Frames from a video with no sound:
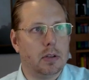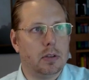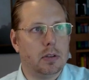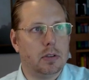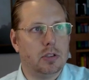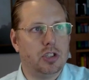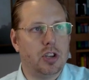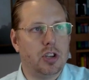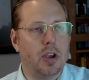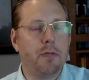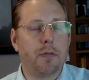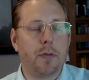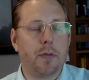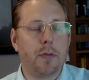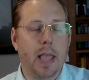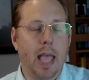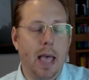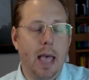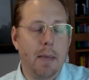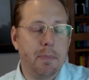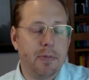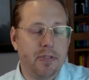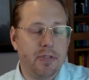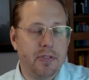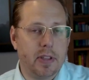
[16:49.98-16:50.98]
Jeffrey
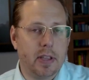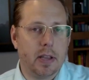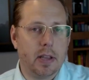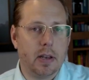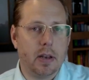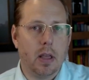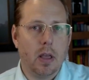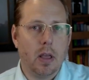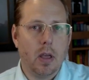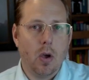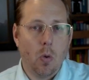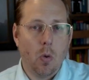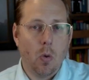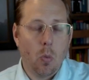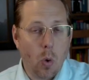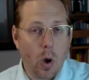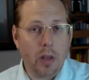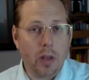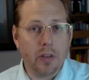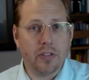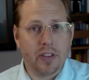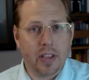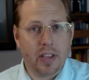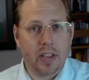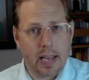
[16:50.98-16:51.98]
Epstein
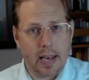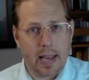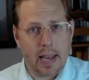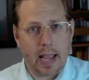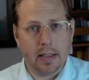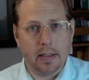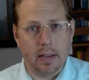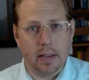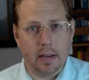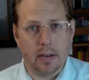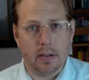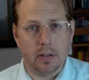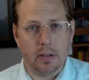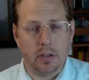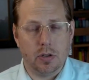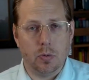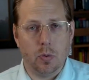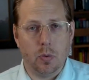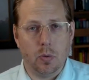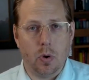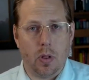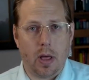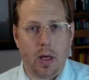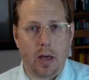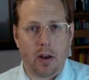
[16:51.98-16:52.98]
was connected
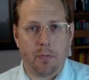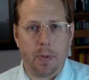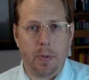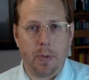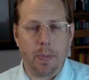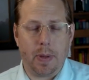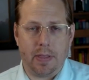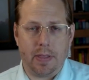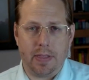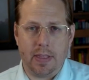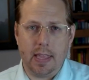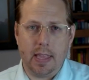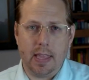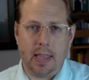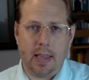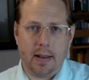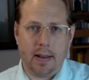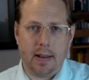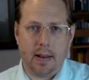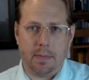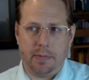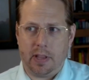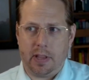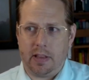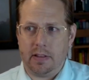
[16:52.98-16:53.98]
to a lot of people. I think he ended
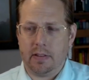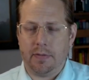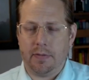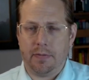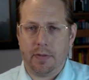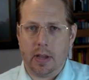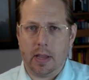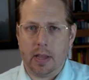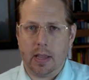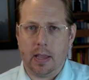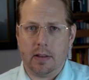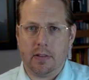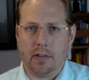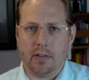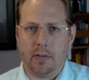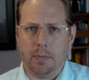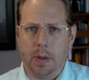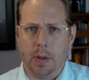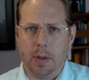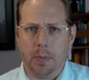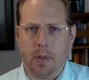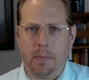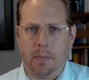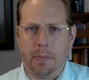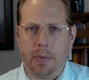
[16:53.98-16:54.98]
up testifying against some
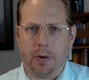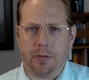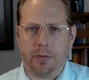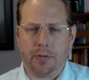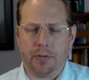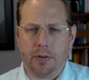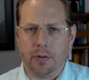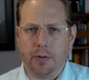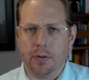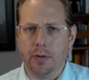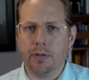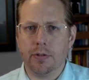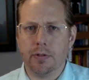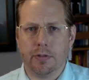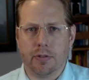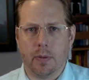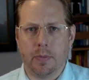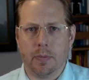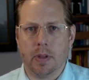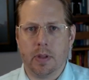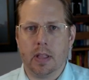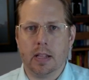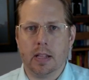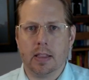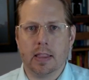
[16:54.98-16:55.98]
people at Bear Stearns or
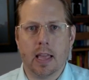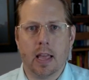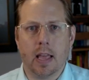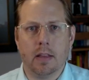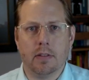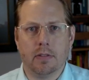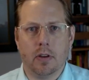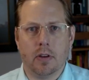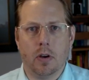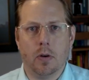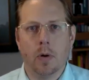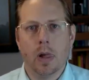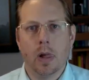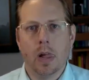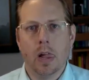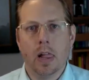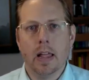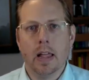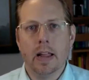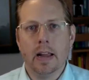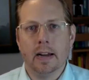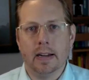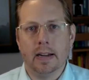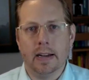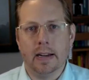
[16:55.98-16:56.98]
something like that. So
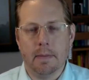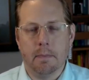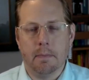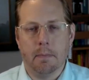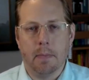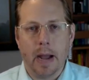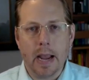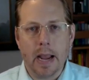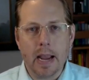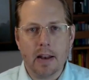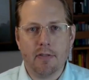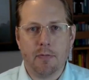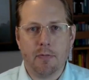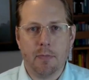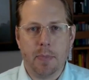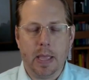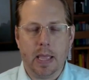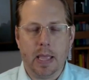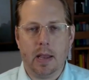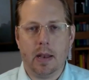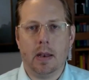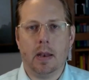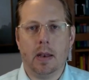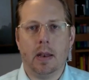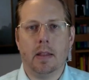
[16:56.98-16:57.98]
it might have
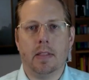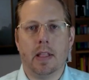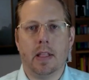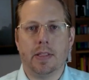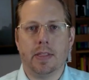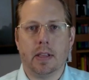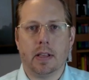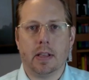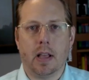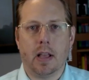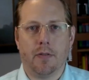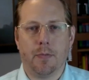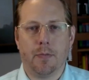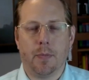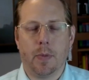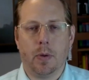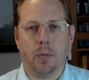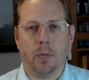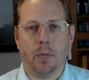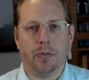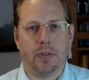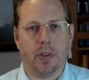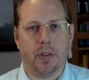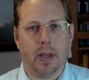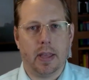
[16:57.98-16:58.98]
been that the government
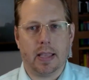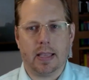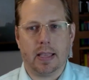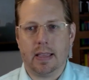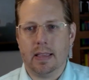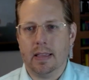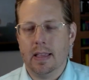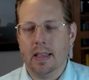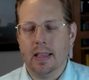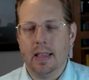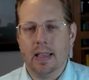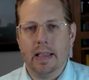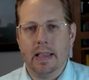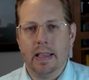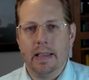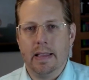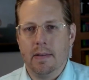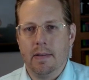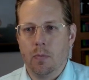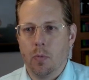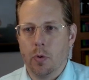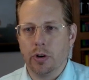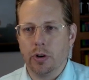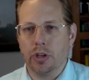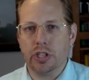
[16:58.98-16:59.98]
was like,
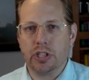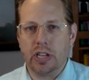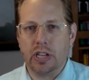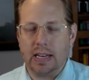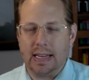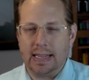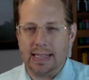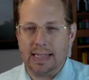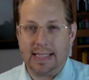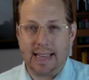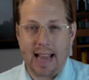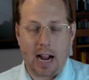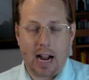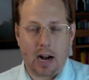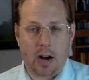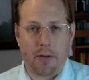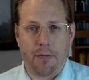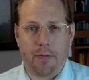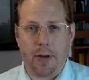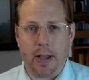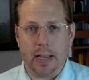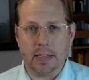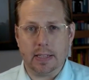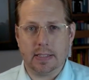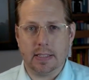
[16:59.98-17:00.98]
we're just going to
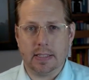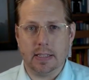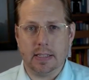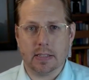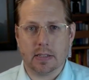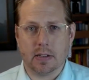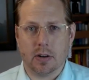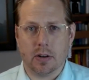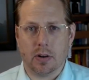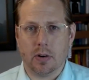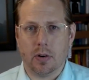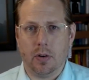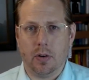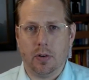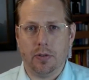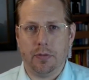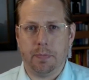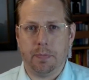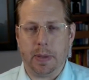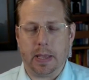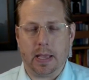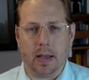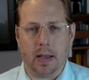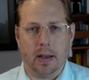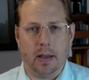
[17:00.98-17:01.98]
sacrifice these girls
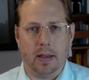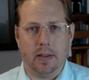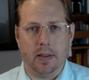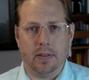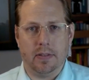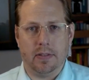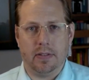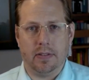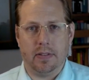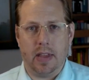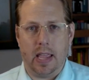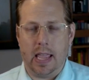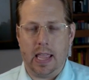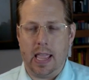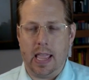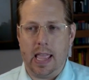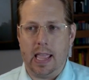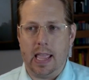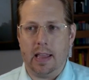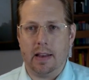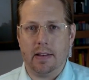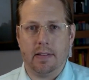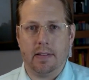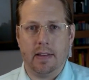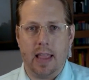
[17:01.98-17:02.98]
because,
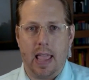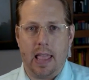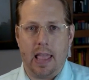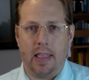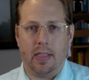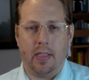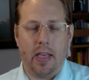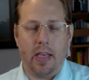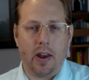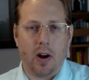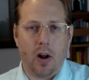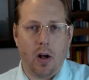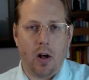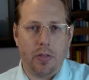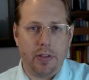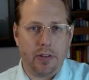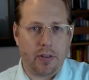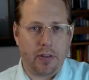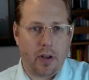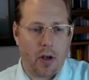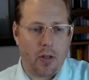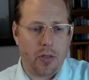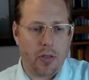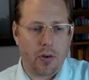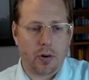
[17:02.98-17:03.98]
and let all these
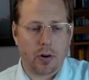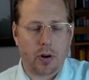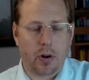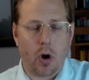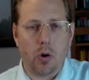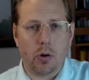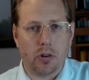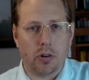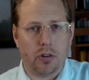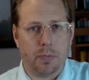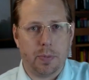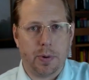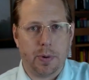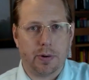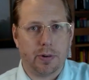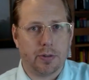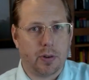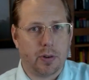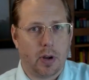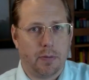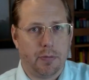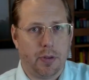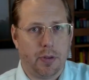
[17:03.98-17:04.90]
other co-conspirators off the